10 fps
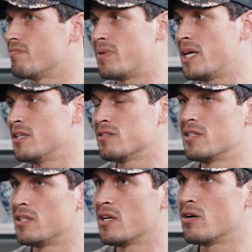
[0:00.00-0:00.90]
plans
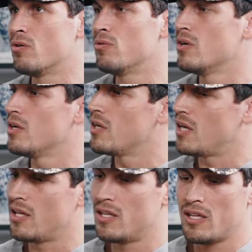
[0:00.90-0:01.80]
than their yep. goal
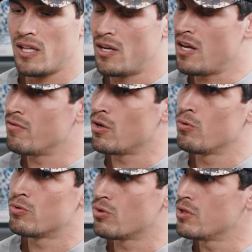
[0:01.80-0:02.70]
and then they'd have
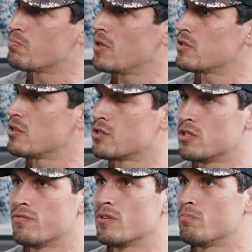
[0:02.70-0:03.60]
no choice but to
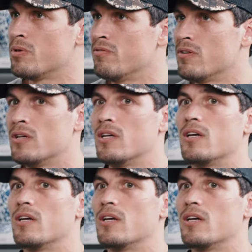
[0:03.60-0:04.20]
shift and pivot